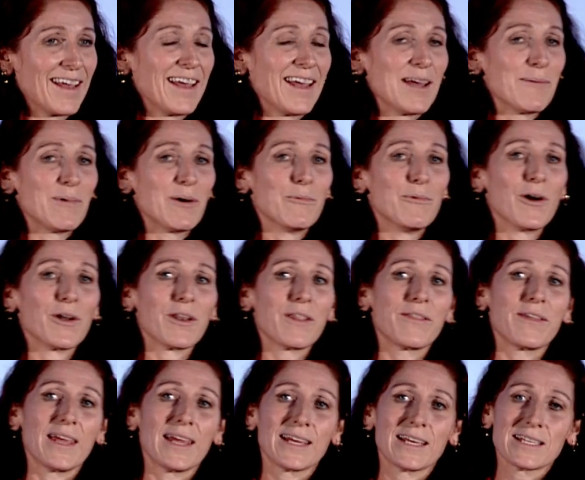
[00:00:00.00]
But one
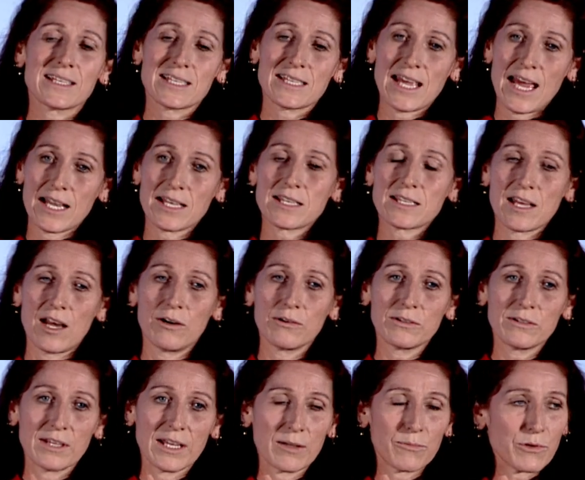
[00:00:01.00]
thing stands
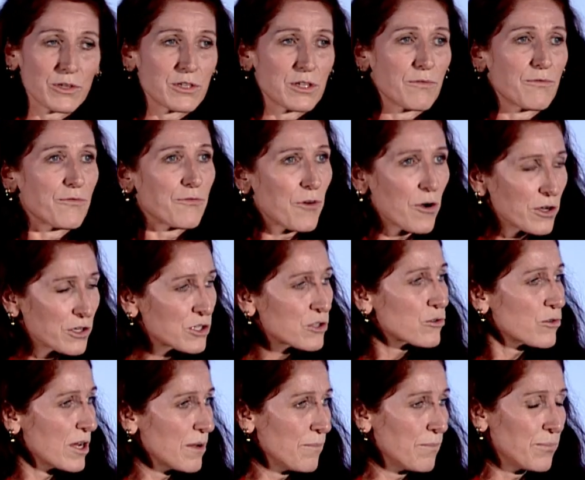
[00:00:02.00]
out. It was the first
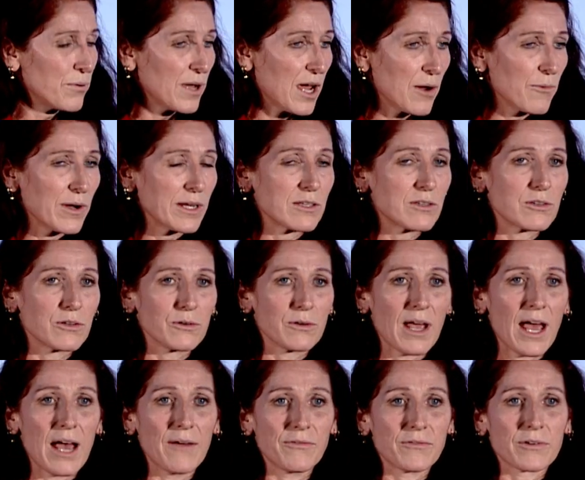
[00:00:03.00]
trip I went to
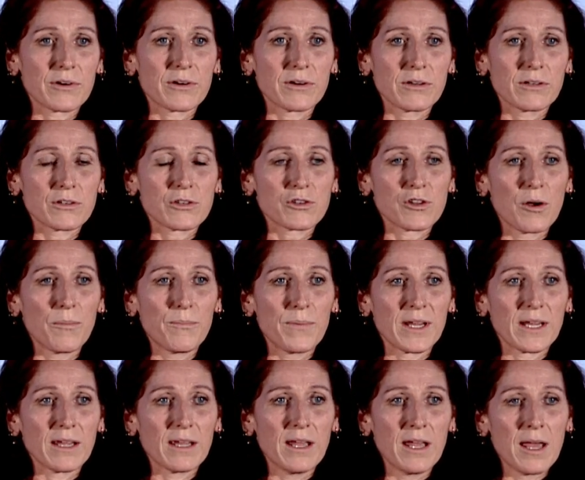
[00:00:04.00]
after
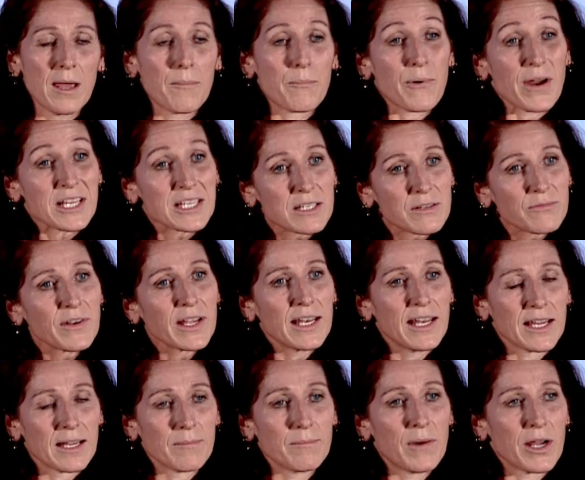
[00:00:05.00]
stopping
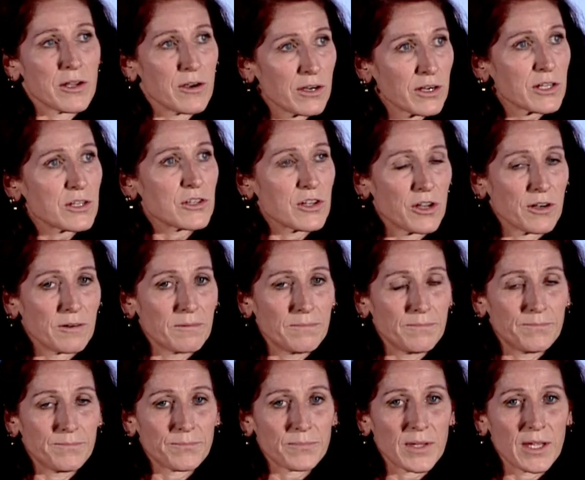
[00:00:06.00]
breastfeeding my youngest son.
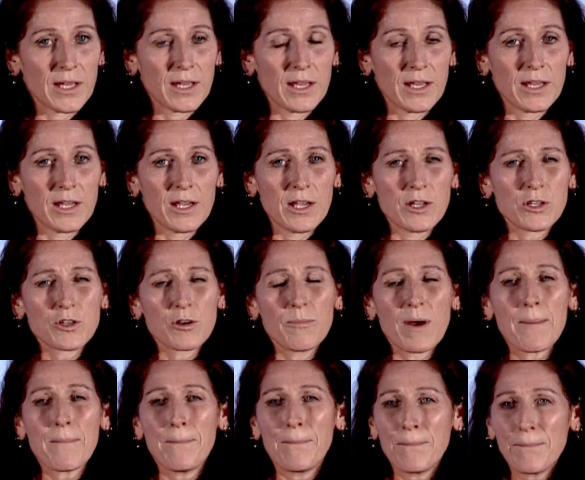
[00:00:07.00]
So
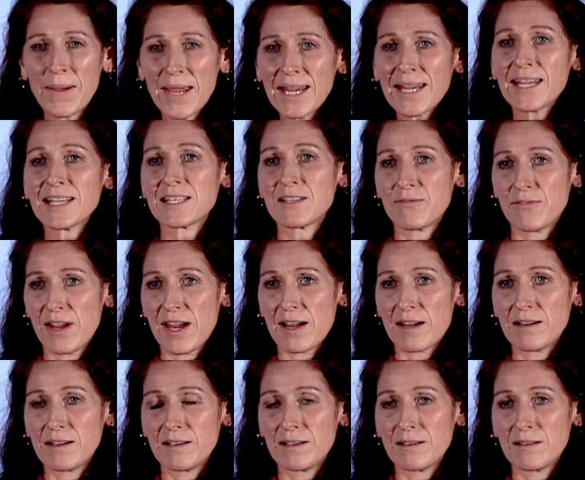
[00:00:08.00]
my biggest fear
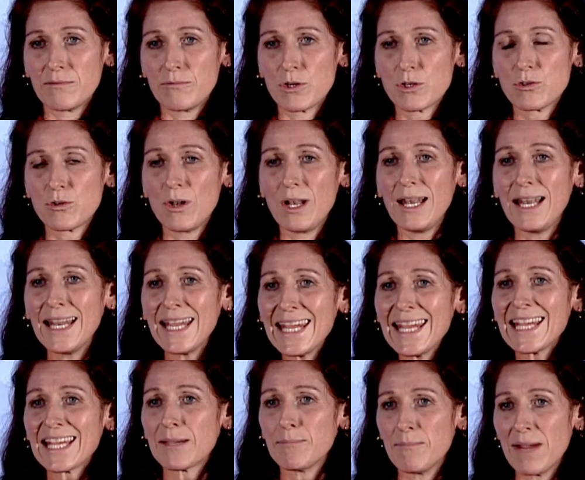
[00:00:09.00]
was to
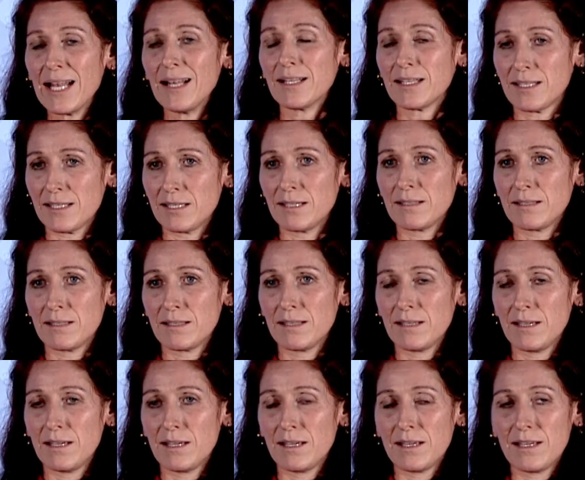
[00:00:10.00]
leak milk
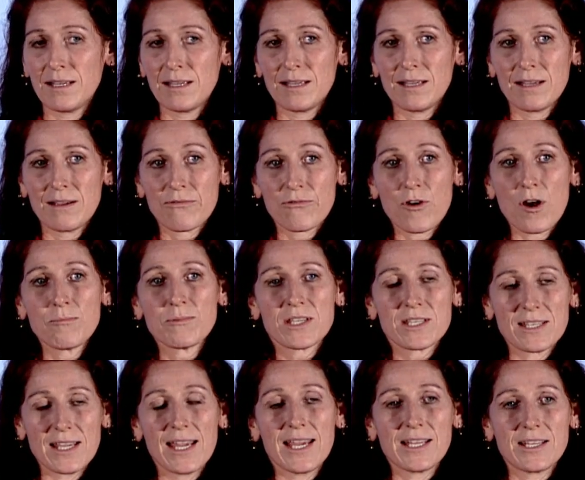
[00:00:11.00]
from
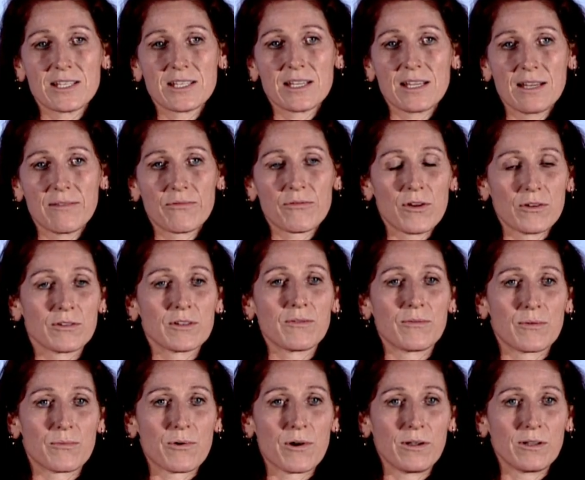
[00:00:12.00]
stage in front of
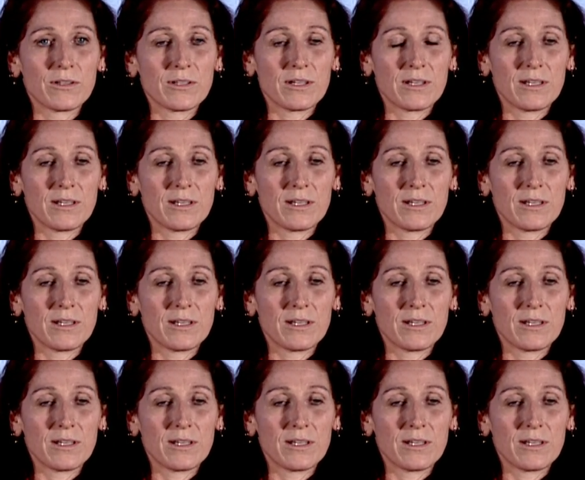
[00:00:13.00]
the world.